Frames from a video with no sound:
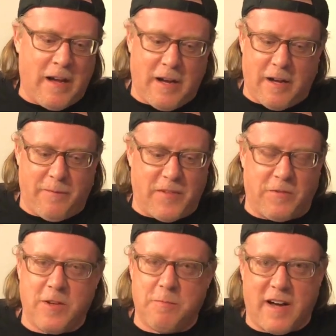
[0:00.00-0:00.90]
a
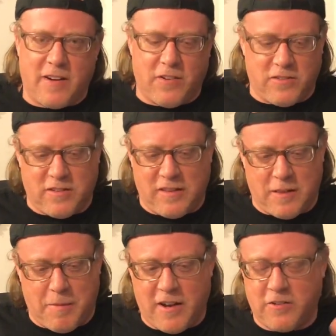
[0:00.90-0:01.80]
few bottles,
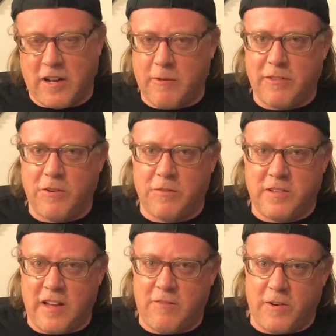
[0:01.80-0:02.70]
the bottles that I went through
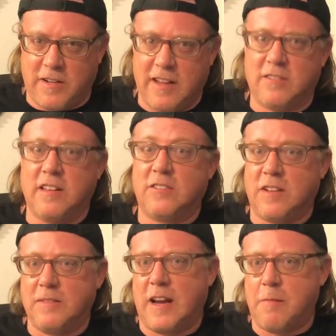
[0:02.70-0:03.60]
for tasting,
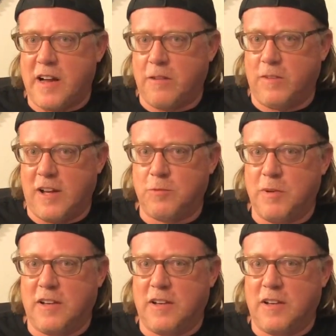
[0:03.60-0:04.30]
some that I might have lost